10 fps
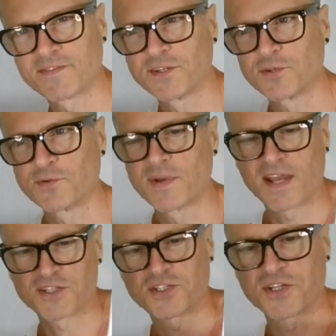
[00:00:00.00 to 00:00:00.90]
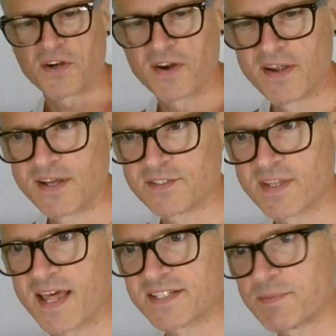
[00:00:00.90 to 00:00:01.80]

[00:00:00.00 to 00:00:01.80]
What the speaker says: to do next year. So that's a